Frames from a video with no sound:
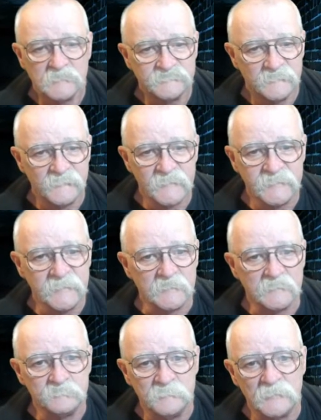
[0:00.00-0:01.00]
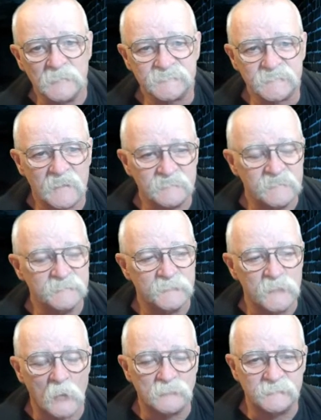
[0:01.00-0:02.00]
Did they get, Melissa, I need to
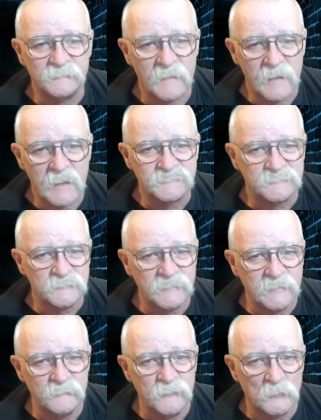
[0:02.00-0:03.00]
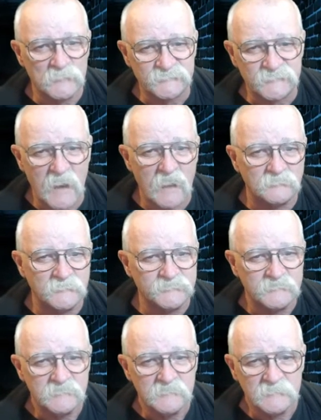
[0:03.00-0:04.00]
know, did they actually give you a
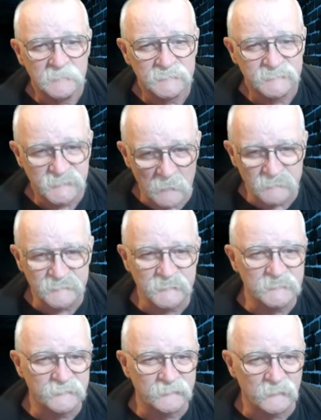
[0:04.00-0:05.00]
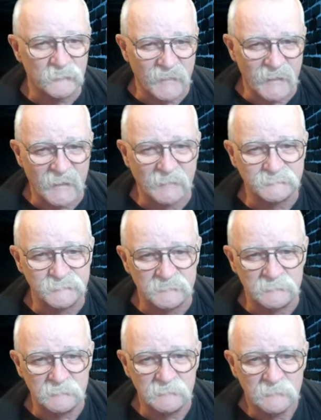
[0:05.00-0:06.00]
solid substance for an
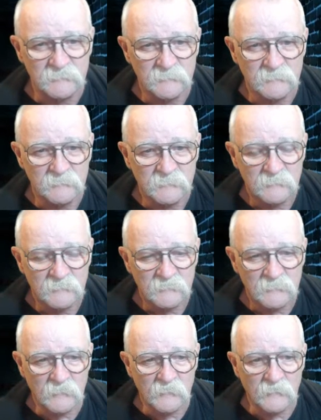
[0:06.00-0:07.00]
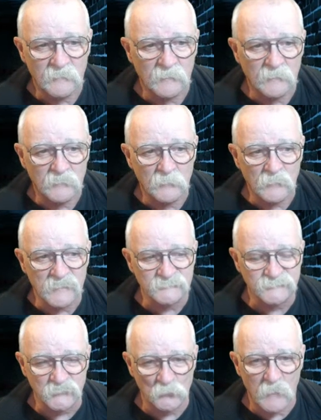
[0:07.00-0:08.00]
answer
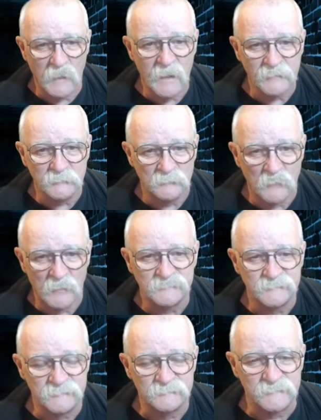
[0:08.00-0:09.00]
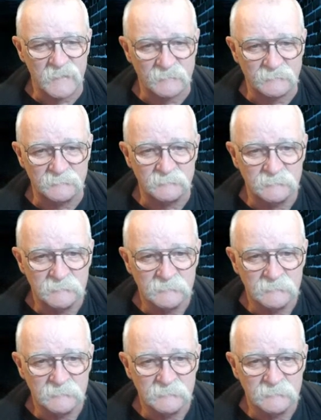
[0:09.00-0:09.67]
as to why you lost your channel?